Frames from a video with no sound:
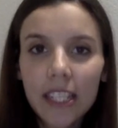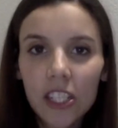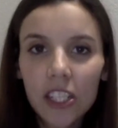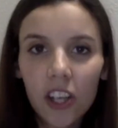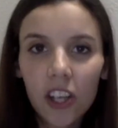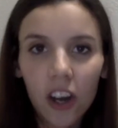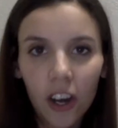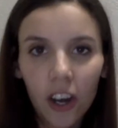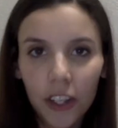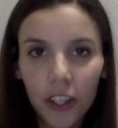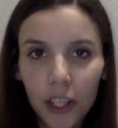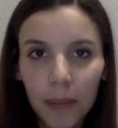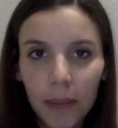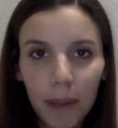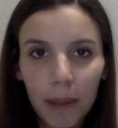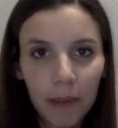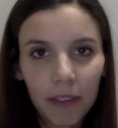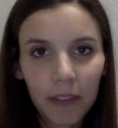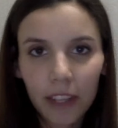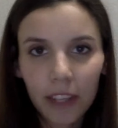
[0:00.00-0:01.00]
on your
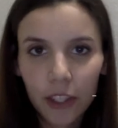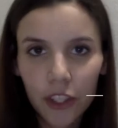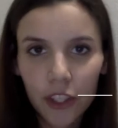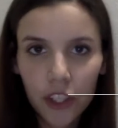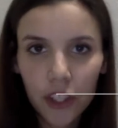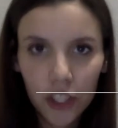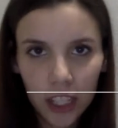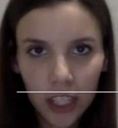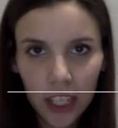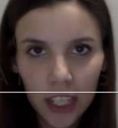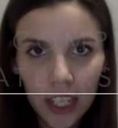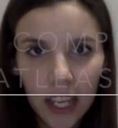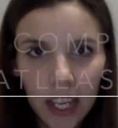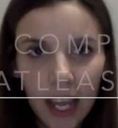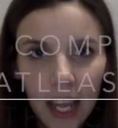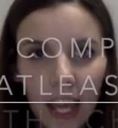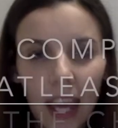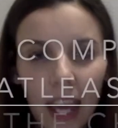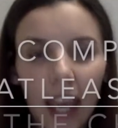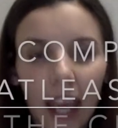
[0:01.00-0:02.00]
baby registry,
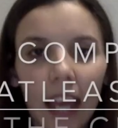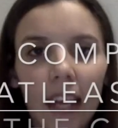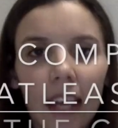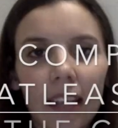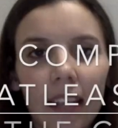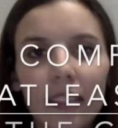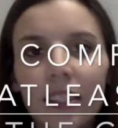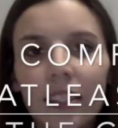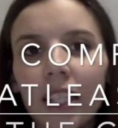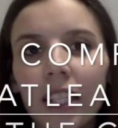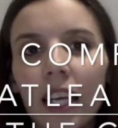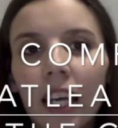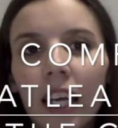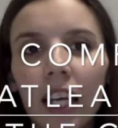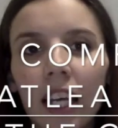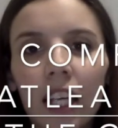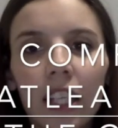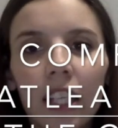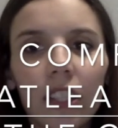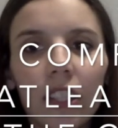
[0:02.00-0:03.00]
and
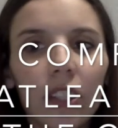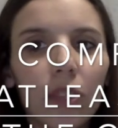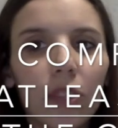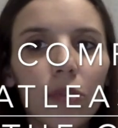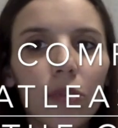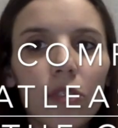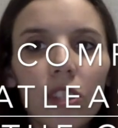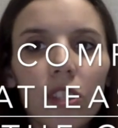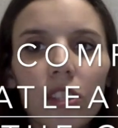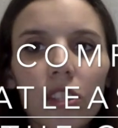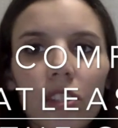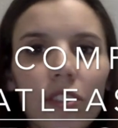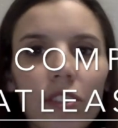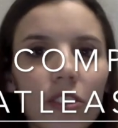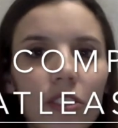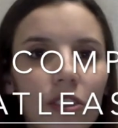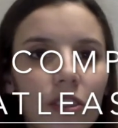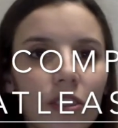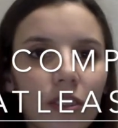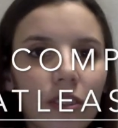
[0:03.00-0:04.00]
you just
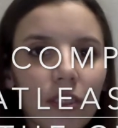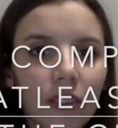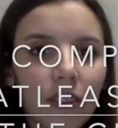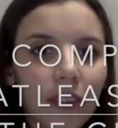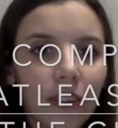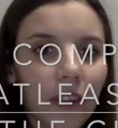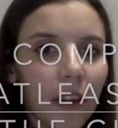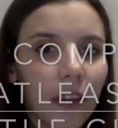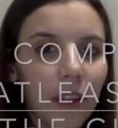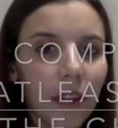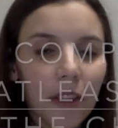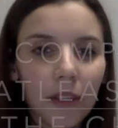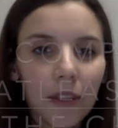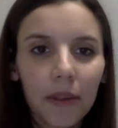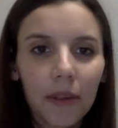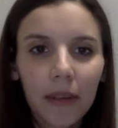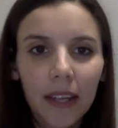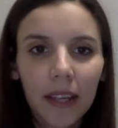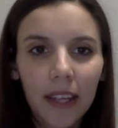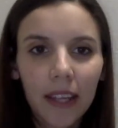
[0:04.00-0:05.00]
look through
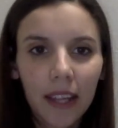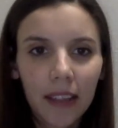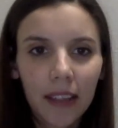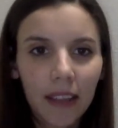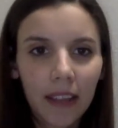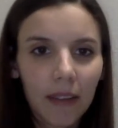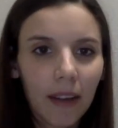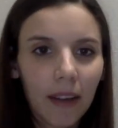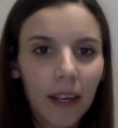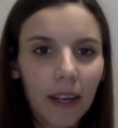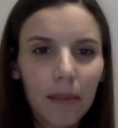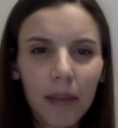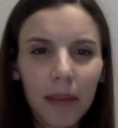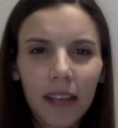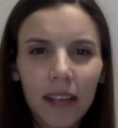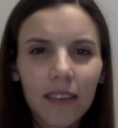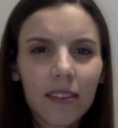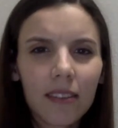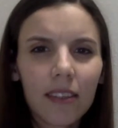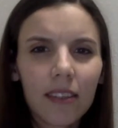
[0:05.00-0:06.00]
it. They
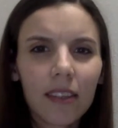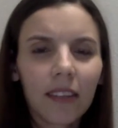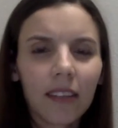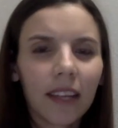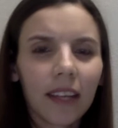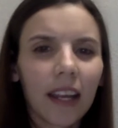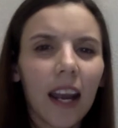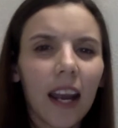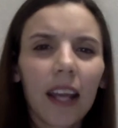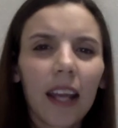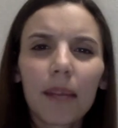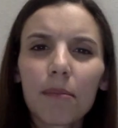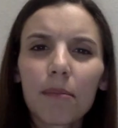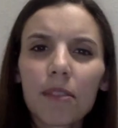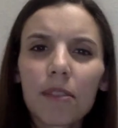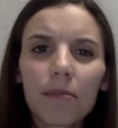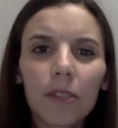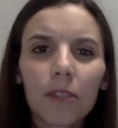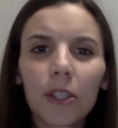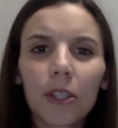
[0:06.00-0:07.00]
recommend like items
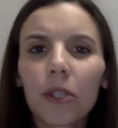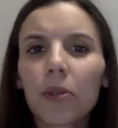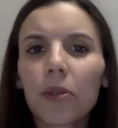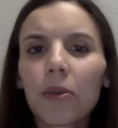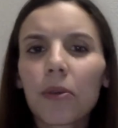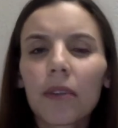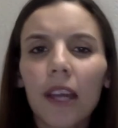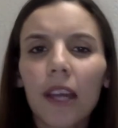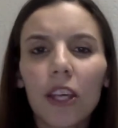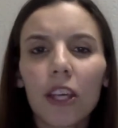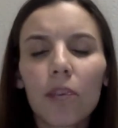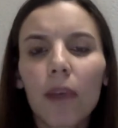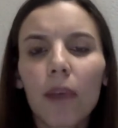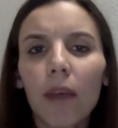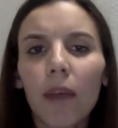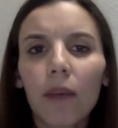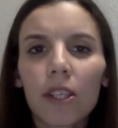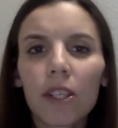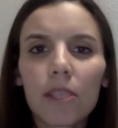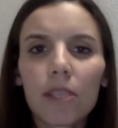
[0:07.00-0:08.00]
for you that you might
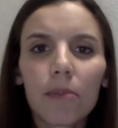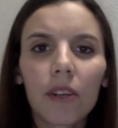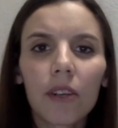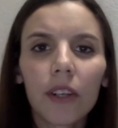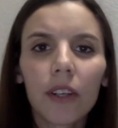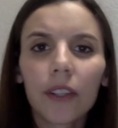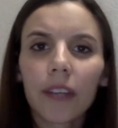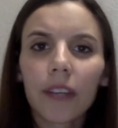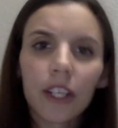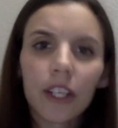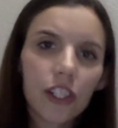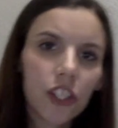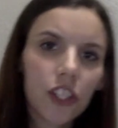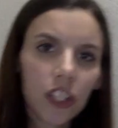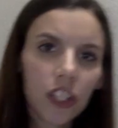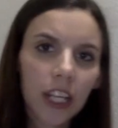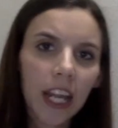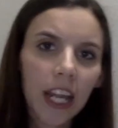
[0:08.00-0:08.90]
want to put on your registry,